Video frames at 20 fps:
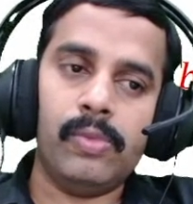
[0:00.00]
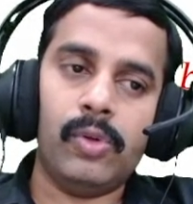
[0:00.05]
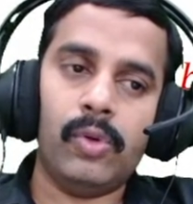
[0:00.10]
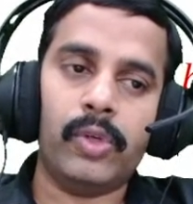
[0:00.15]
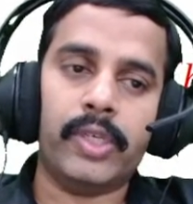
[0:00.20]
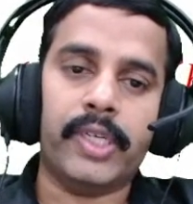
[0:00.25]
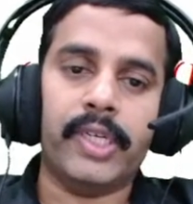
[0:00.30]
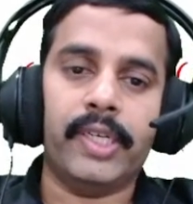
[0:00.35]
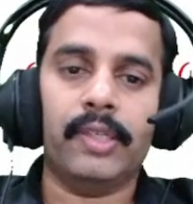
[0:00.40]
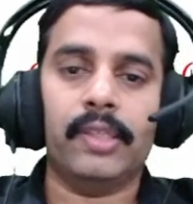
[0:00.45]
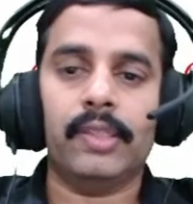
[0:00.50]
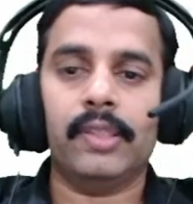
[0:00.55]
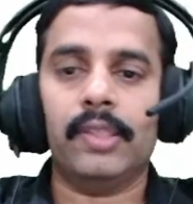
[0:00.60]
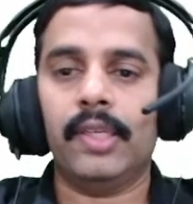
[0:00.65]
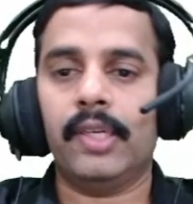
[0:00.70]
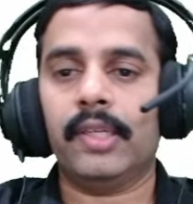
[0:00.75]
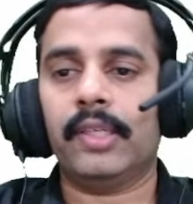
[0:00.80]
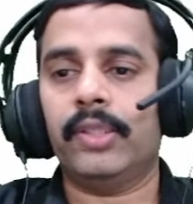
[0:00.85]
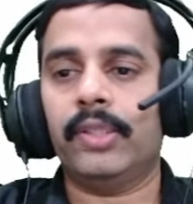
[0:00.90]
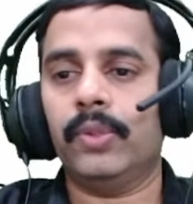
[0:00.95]
Okay,
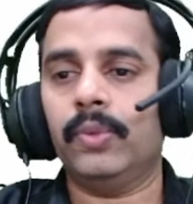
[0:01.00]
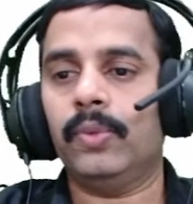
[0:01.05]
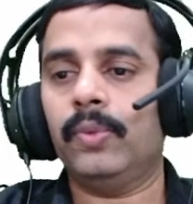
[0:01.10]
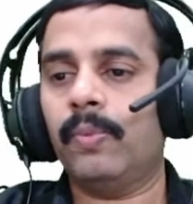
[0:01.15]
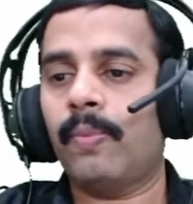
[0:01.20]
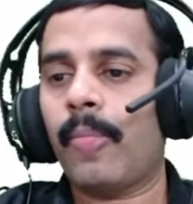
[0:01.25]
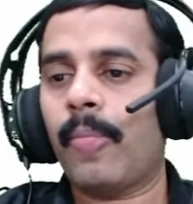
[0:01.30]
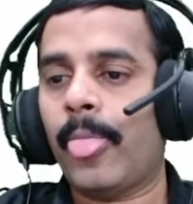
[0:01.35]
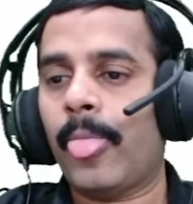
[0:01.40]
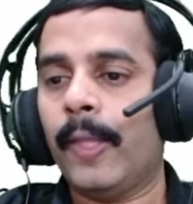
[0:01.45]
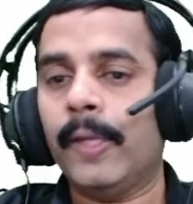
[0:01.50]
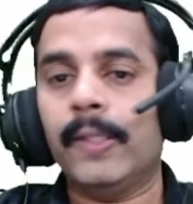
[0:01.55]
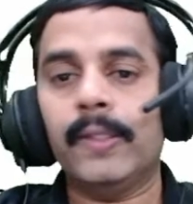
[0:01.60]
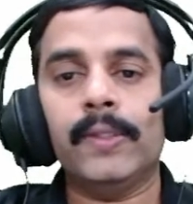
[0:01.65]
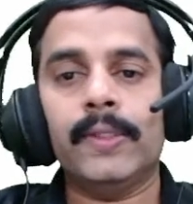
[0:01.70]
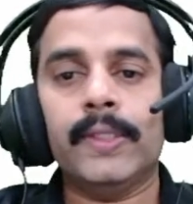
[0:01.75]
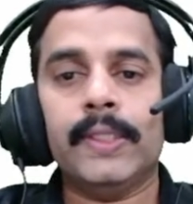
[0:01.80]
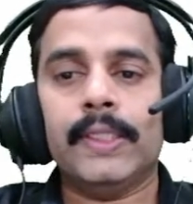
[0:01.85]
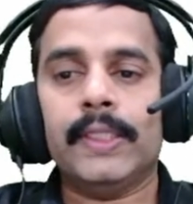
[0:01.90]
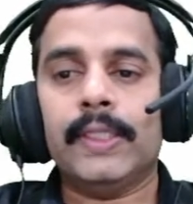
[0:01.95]
thank you.
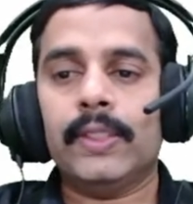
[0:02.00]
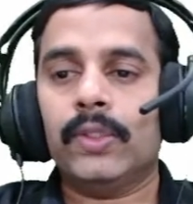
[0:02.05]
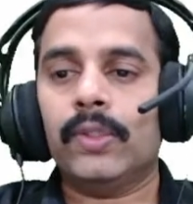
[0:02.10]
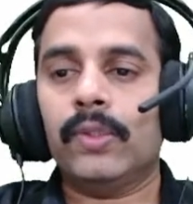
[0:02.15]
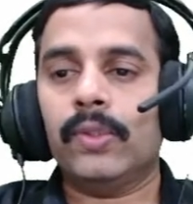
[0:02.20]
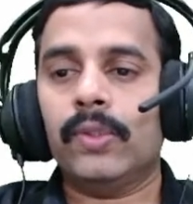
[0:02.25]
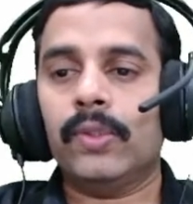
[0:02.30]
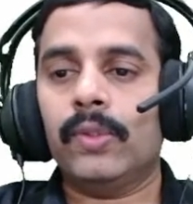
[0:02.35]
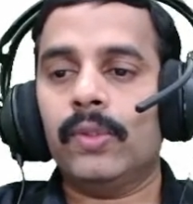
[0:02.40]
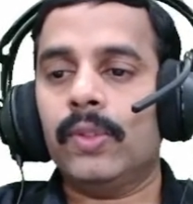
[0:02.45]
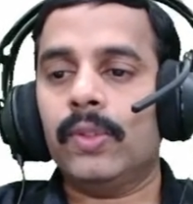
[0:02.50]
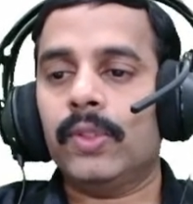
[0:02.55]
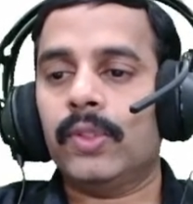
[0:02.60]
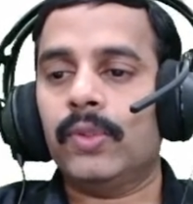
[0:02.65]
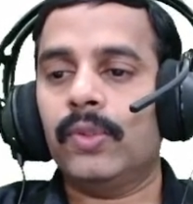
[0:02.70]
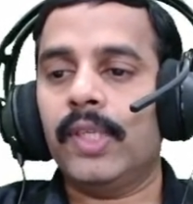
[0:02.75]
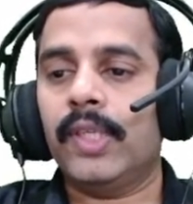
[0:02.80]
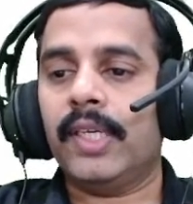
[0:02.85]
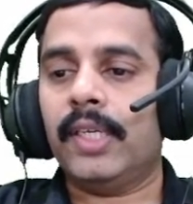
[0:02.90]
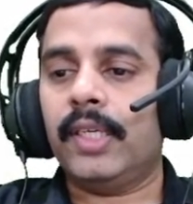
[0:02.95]
So
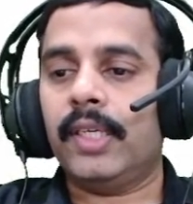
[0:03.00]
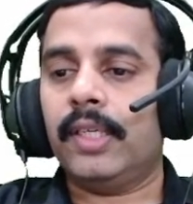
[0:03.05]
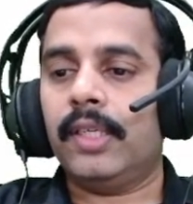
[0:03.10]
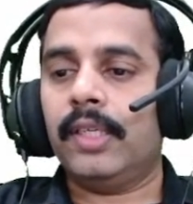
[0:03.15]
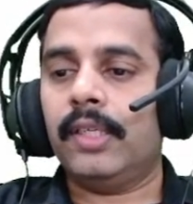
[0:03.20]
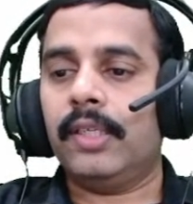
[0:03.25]
today